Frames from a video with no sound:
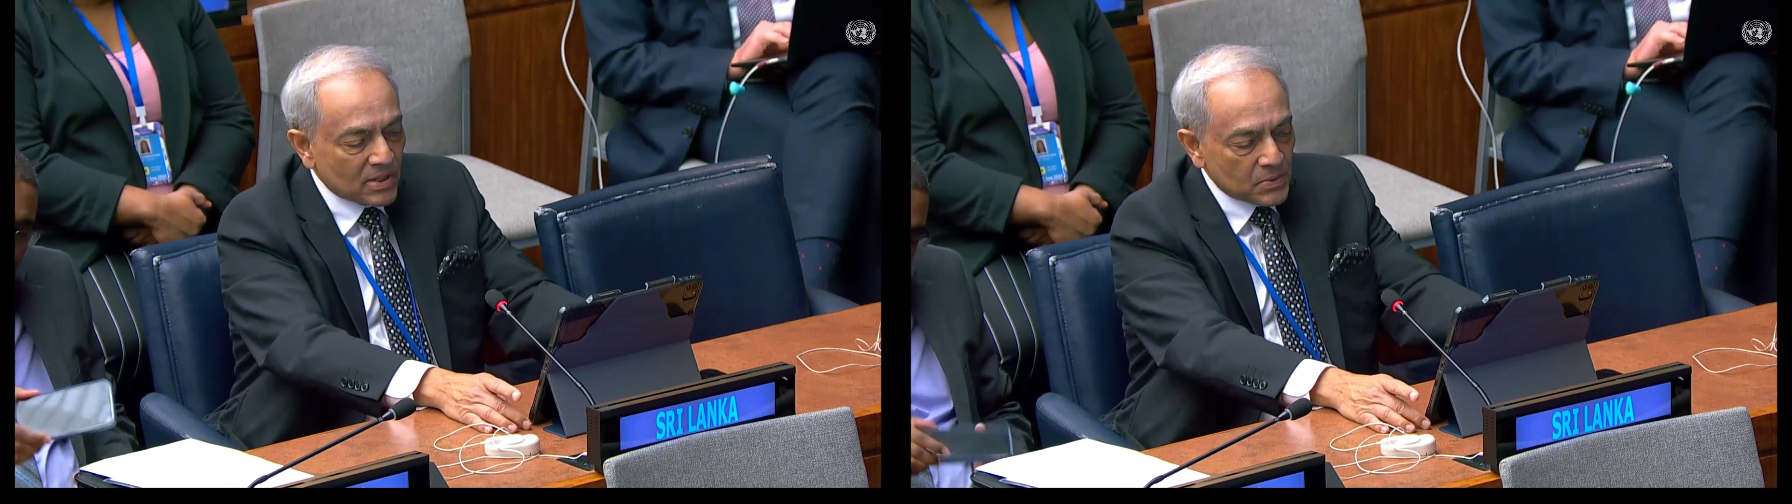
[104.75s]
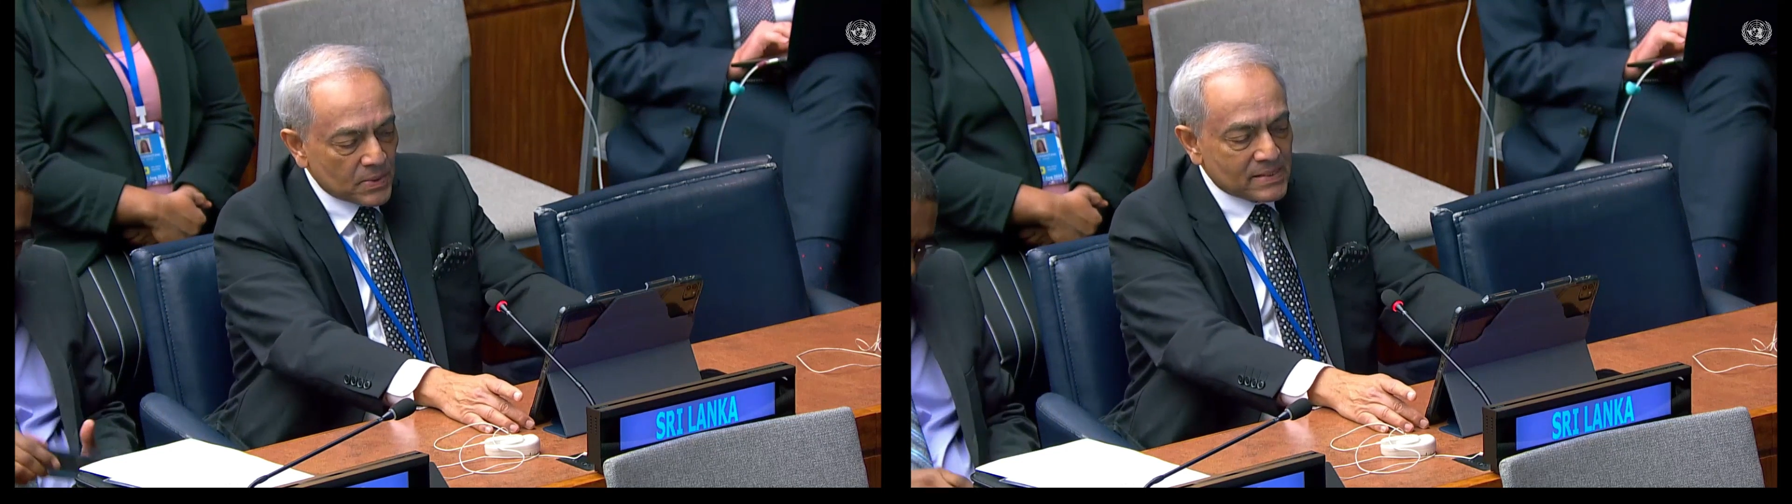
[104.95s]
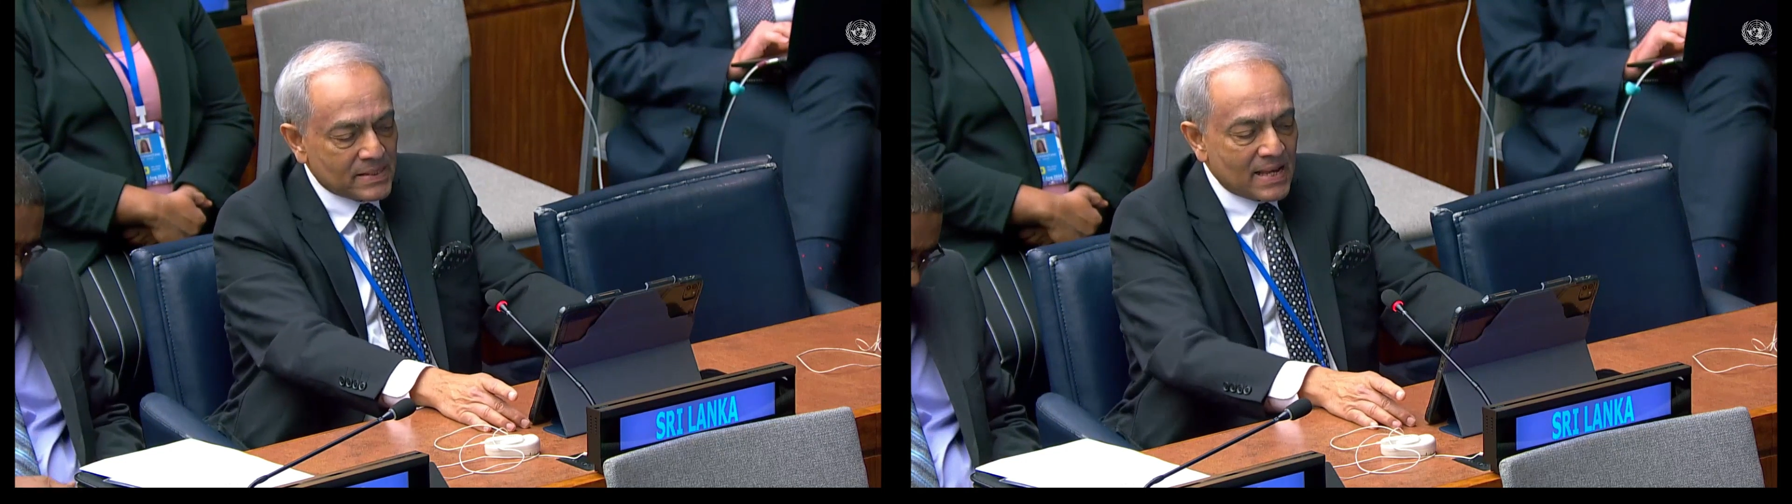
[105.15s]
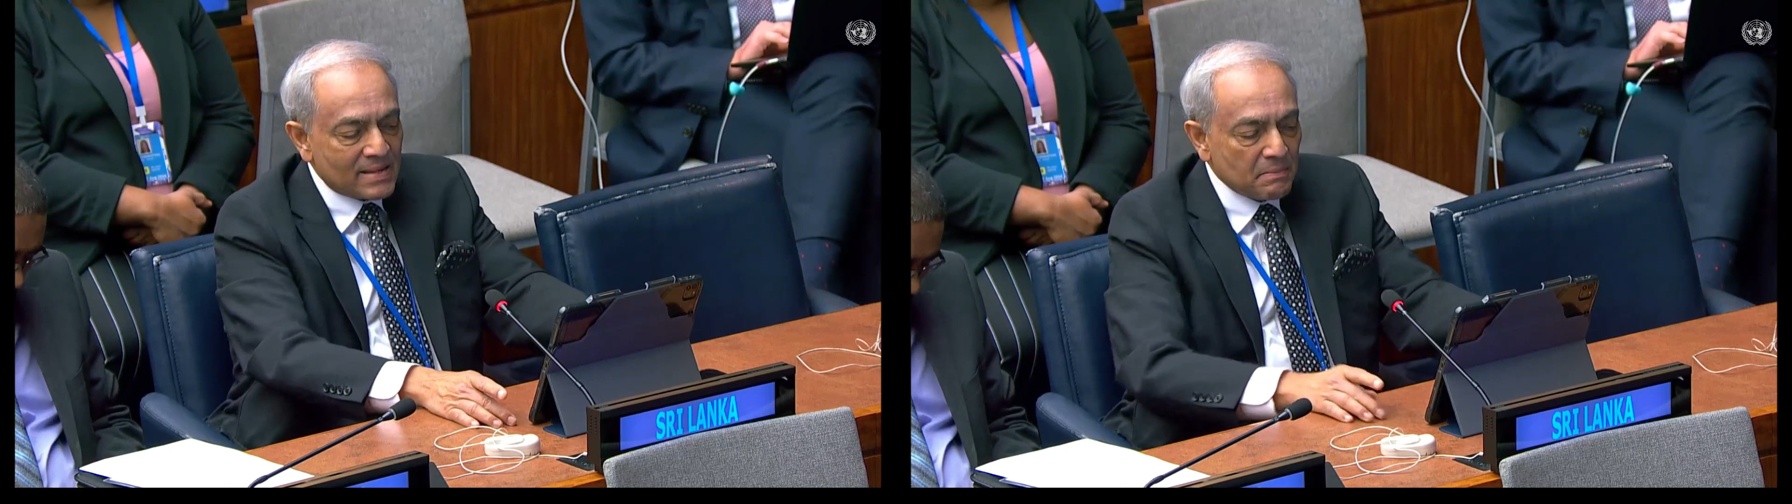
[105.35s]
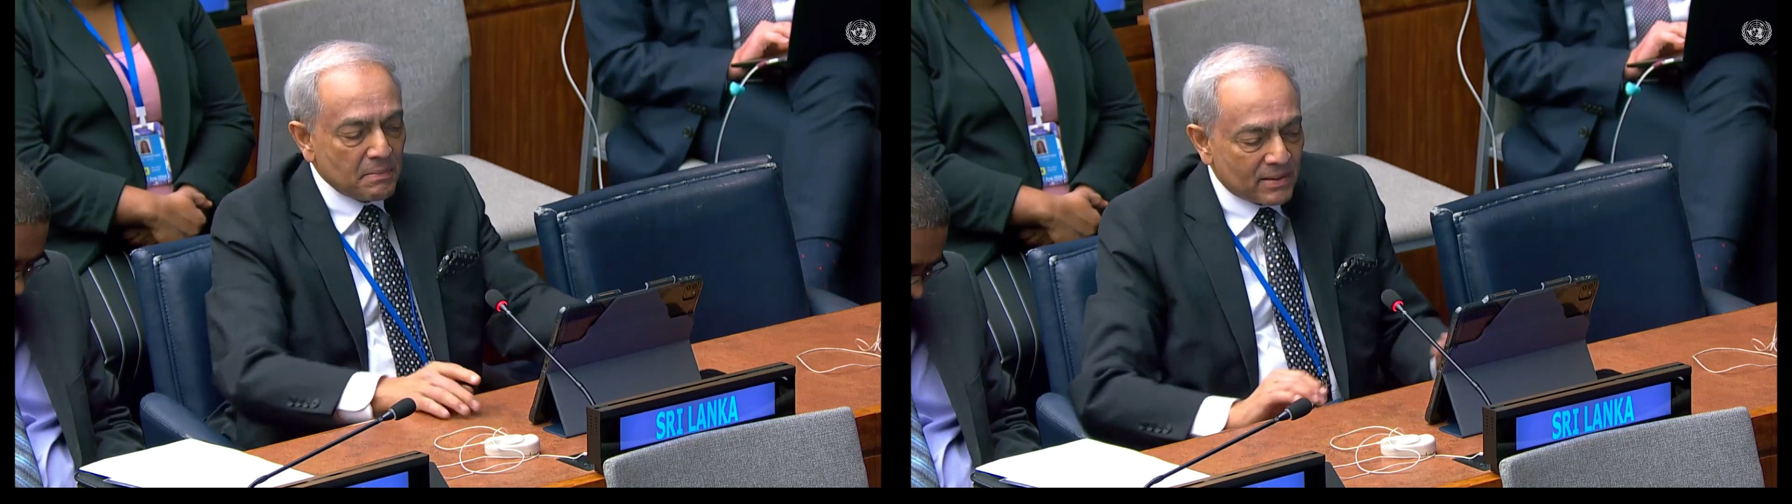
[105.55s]
to
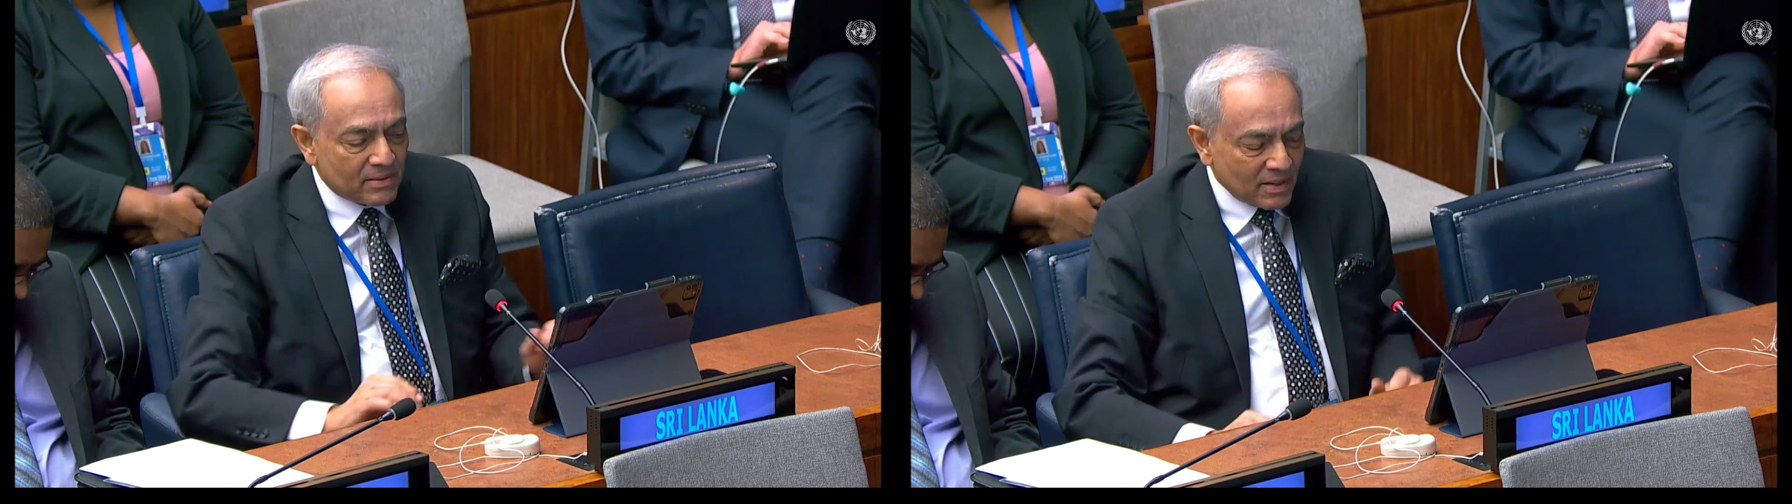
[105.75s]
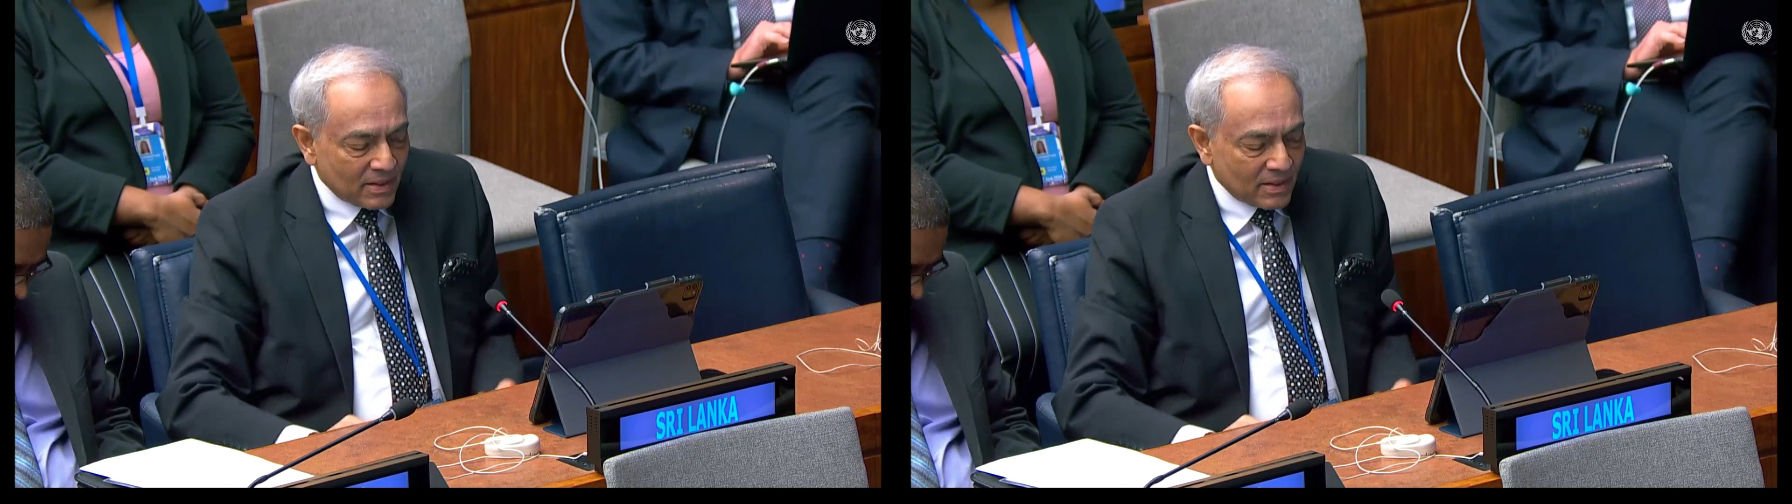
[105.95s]
exacerbate